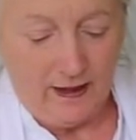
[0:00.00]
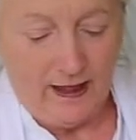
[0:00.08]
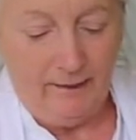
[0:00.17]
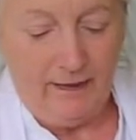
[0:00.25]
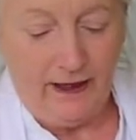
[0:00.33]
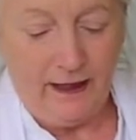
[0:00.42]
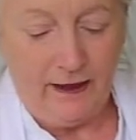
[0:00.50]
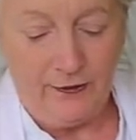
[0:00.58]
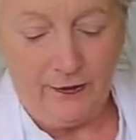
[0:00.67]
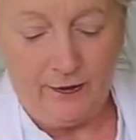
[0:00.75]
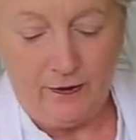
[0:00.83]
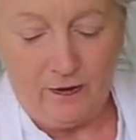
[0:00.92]
And making
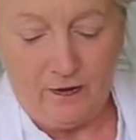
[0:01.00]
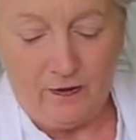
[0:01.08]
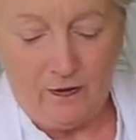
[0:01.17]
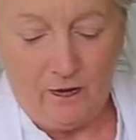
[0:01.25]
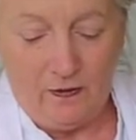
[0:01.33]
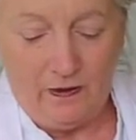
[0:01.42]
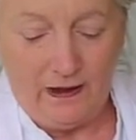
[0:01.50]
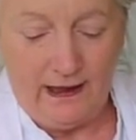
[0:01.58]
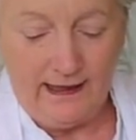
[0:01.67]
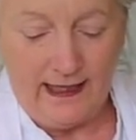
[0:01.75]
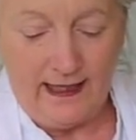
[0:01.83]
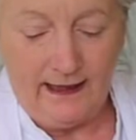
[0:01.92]
sure all the
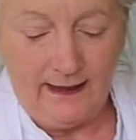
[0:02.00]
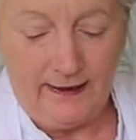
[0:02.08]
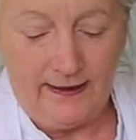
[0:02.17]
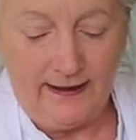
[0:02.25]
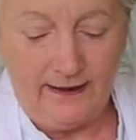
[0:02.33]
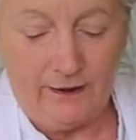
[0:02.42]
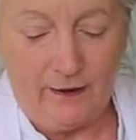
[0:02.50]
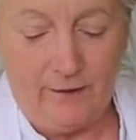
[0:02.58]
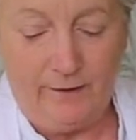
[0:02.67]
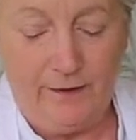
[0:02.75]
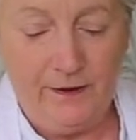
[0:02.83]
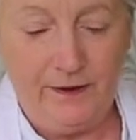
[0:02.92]
lasagna sheets are
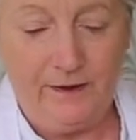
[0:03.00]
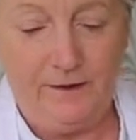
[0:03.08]
covered.